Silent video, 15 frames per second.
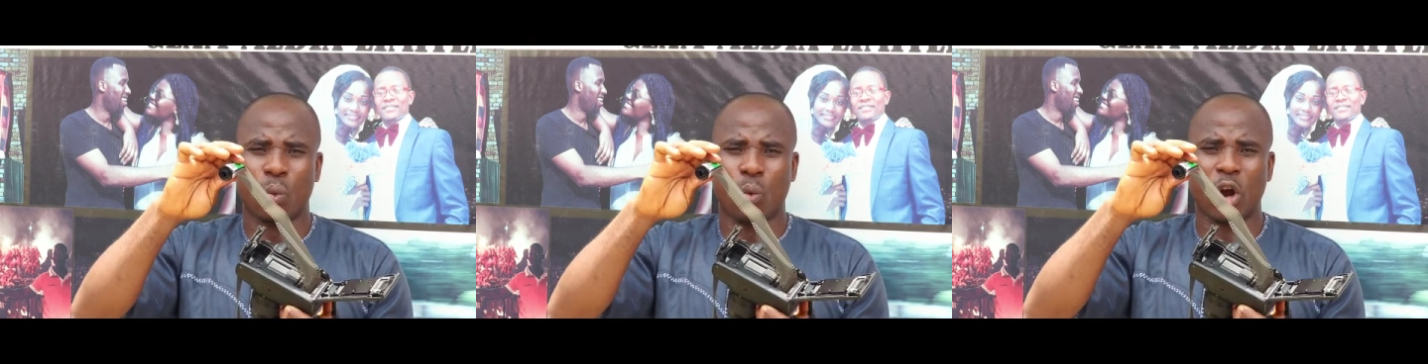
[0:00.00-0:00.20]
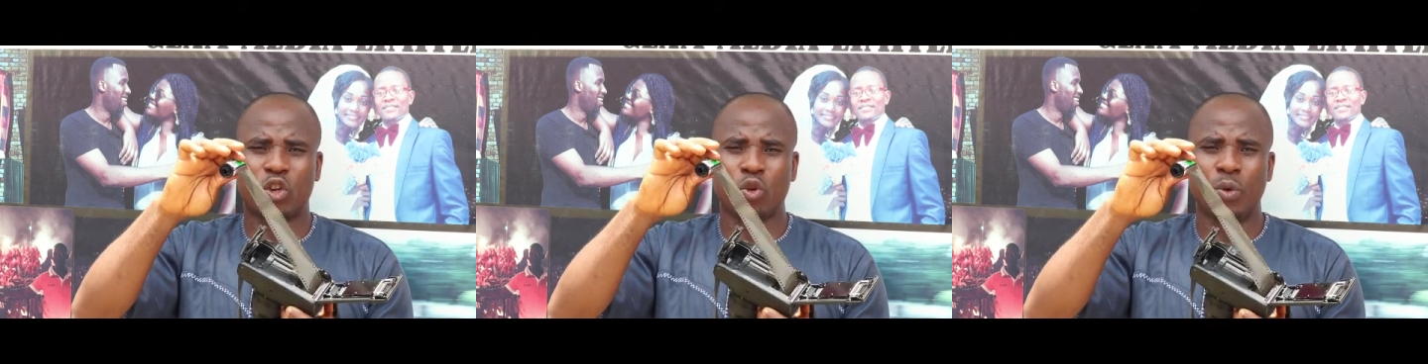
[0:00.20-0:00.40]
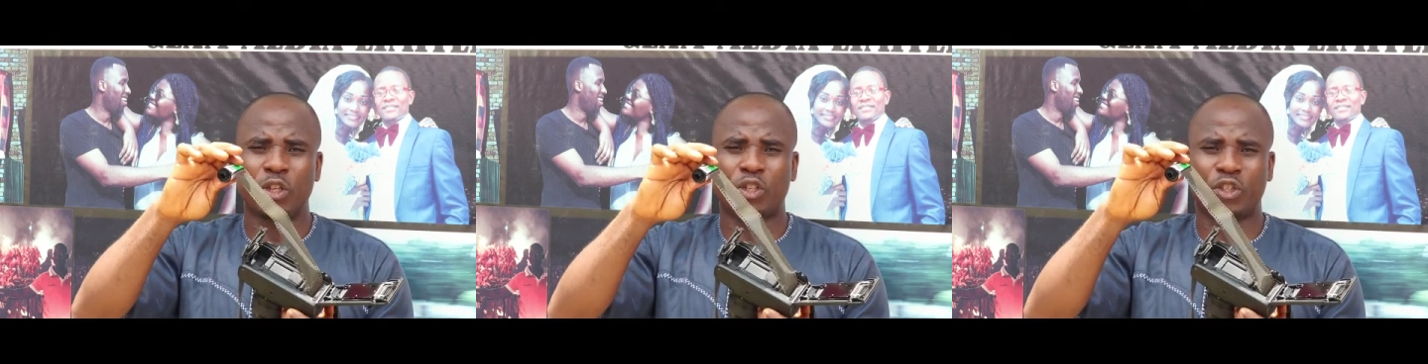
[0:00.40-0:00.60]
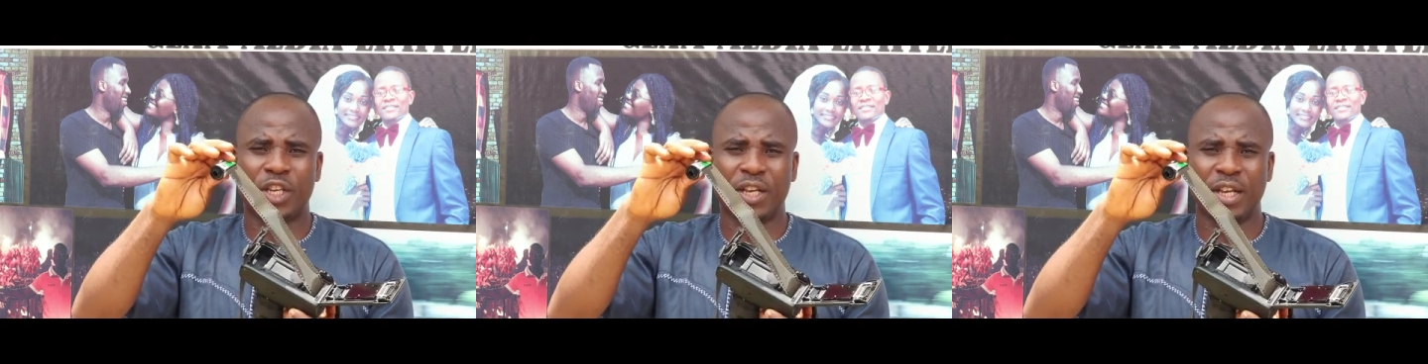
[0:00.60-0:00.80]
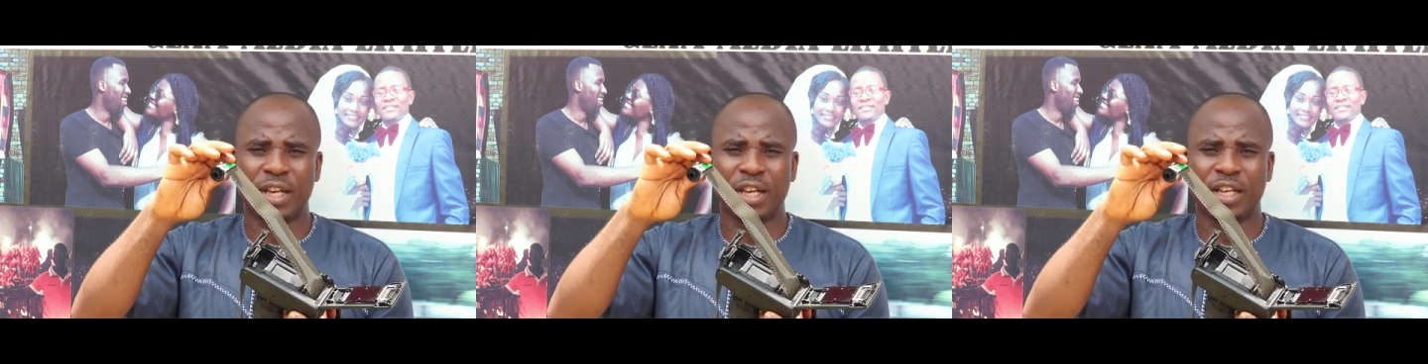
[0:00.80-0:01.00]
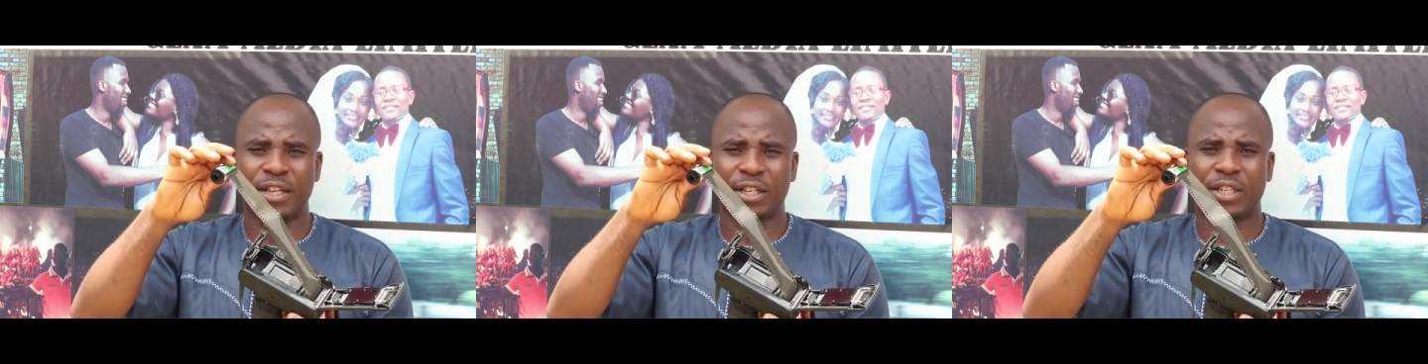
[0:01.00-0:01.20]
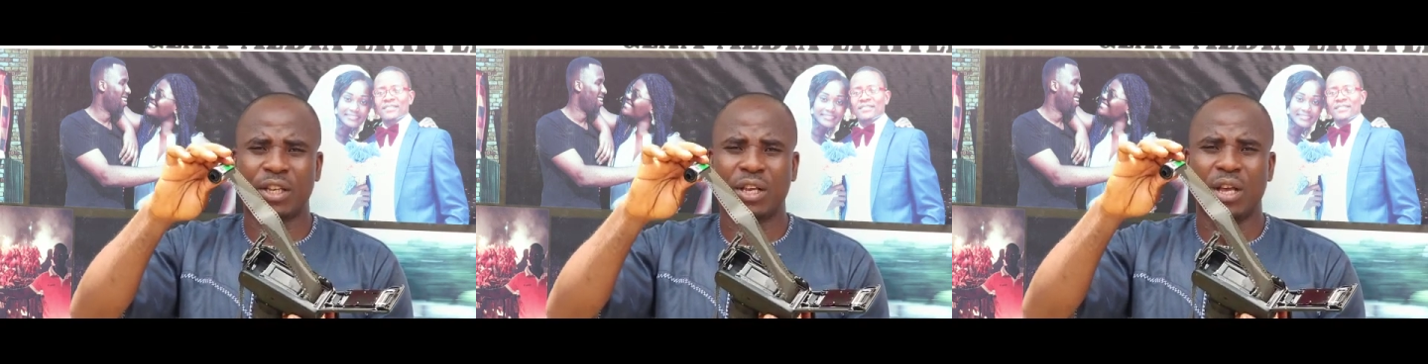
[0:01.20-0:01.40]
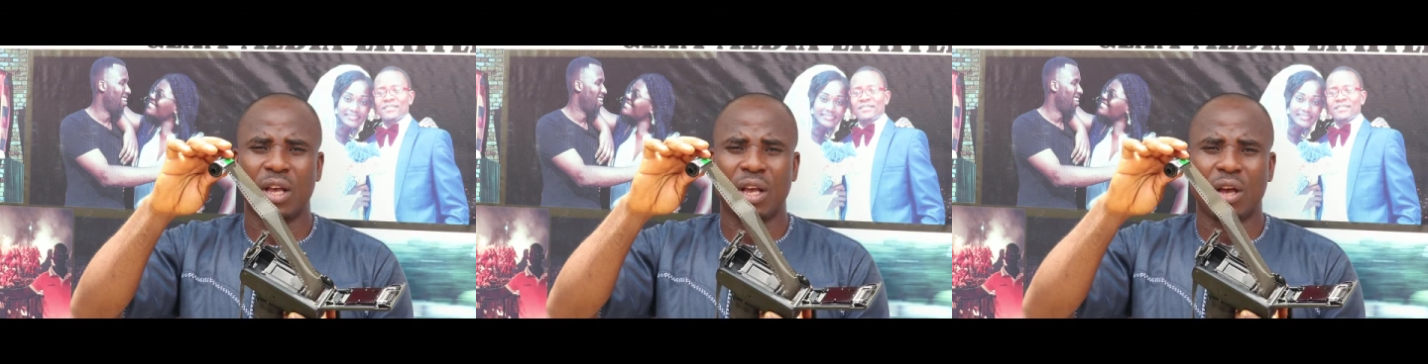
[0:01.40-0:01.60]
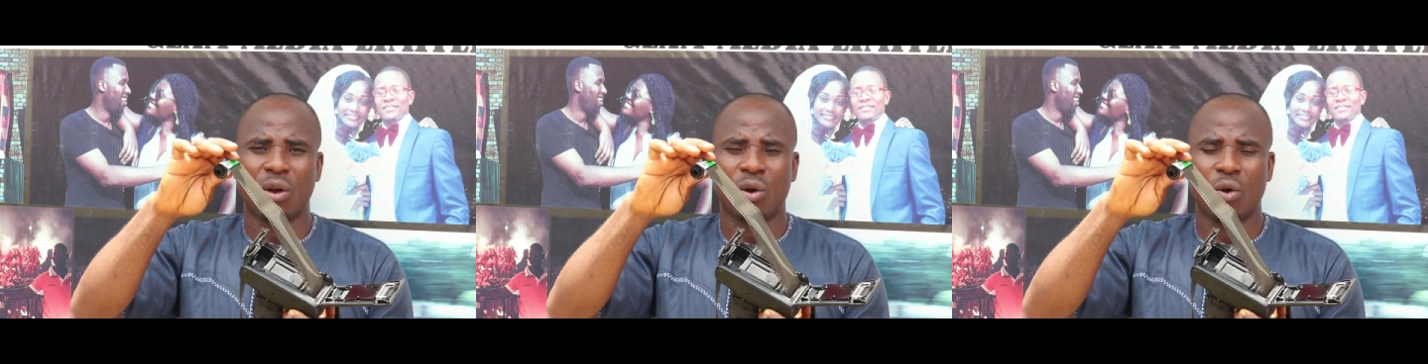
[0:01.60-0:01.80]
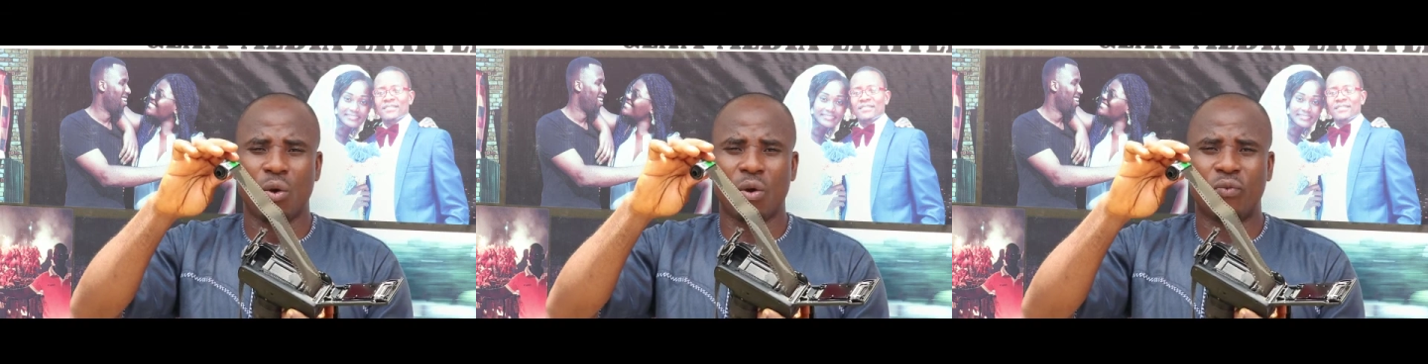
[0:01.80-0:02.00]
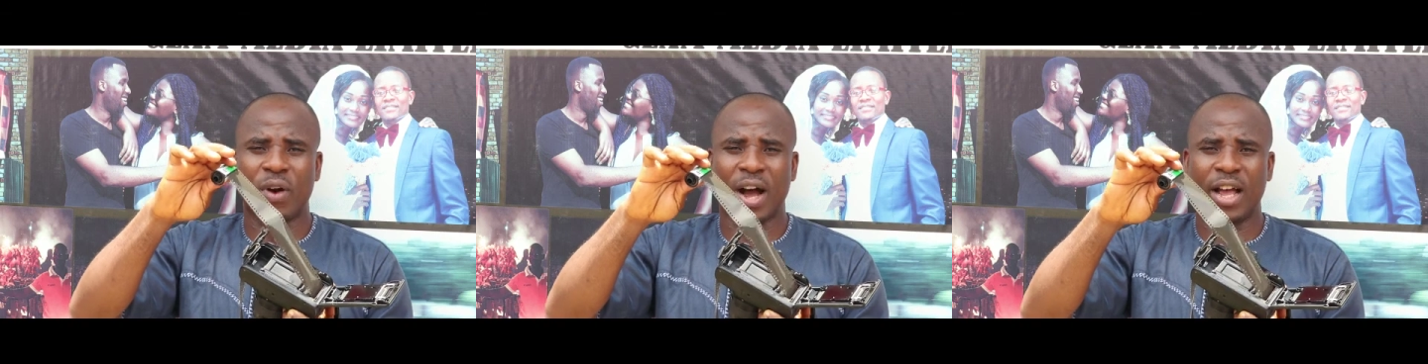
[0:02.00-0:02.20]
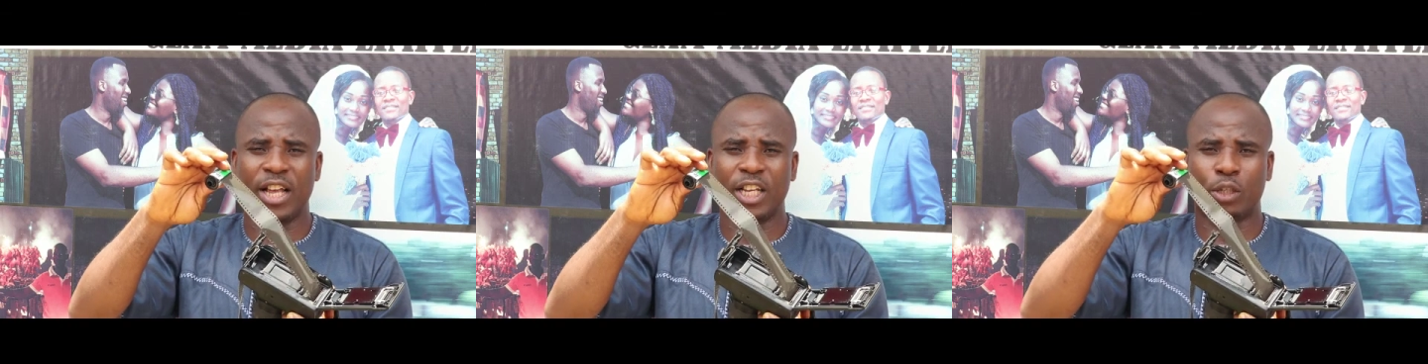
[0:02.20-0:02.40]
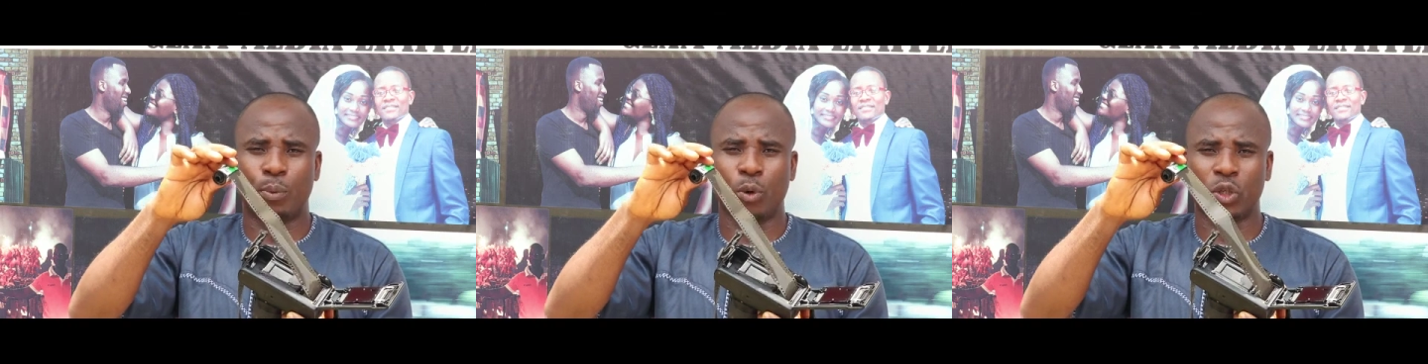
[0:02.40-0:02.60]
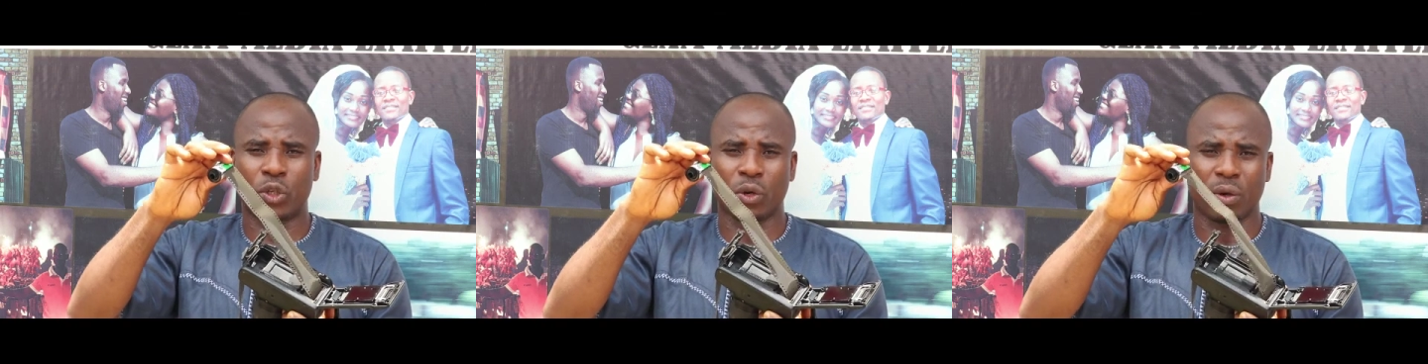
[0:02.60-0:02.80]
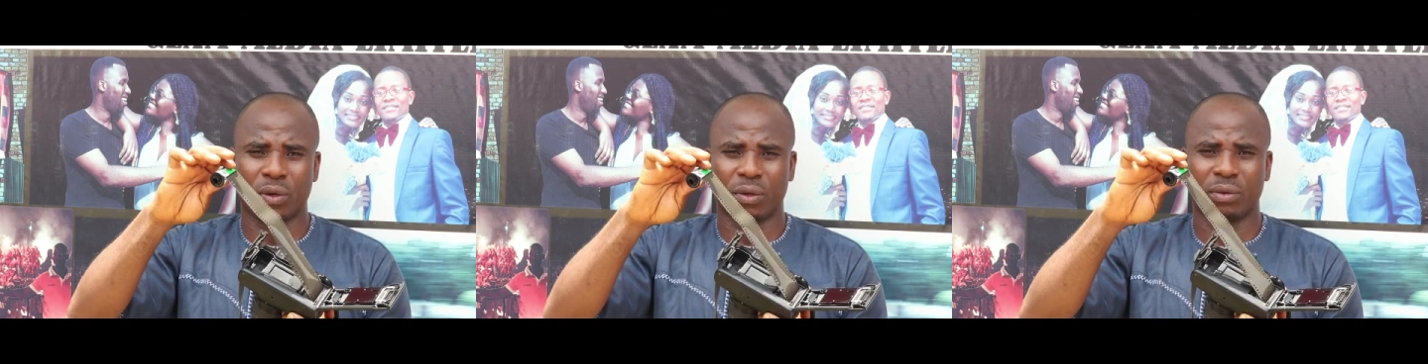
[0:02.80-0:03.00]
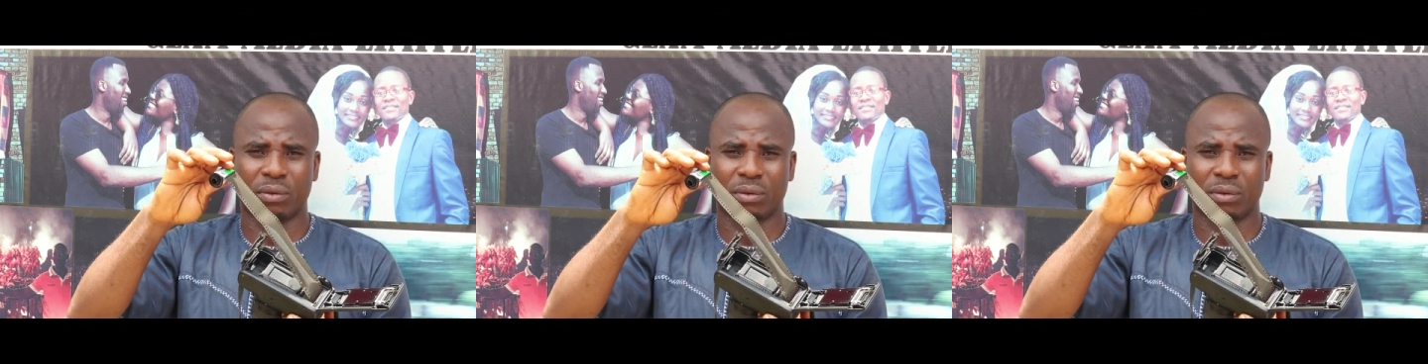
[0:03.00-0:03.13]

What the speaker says: What you will see is overexposure,